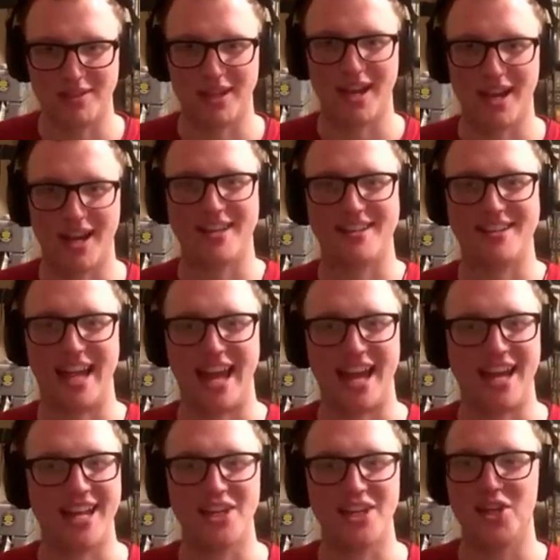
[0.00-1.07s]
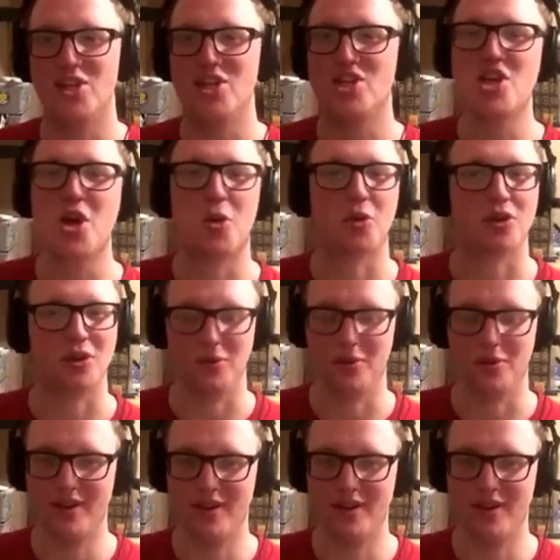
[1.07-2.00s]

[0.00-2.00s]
I had no clue.